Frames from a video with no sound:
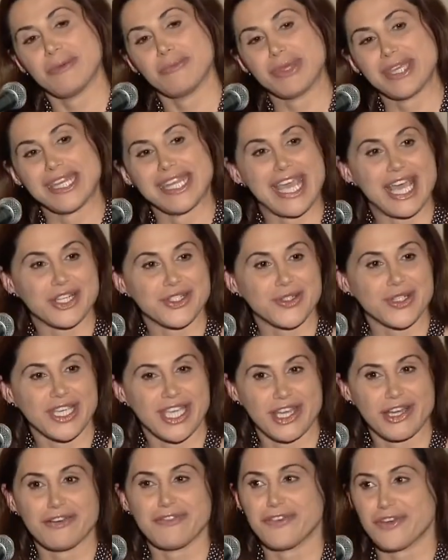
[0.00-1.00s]
pediatric
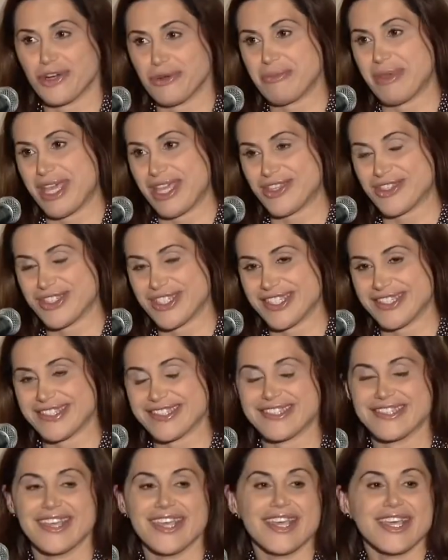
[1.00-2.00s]
care for our
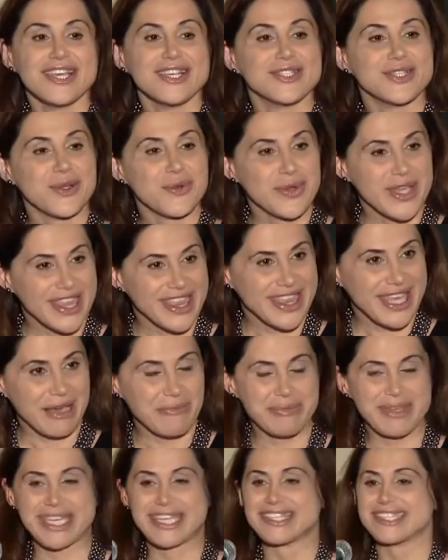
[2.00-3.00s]
patients. So, with
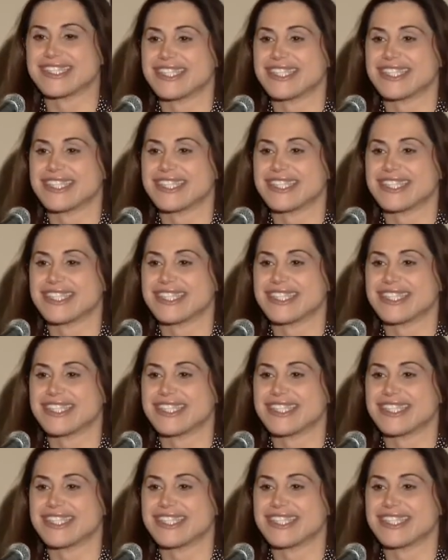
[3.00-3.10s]
that being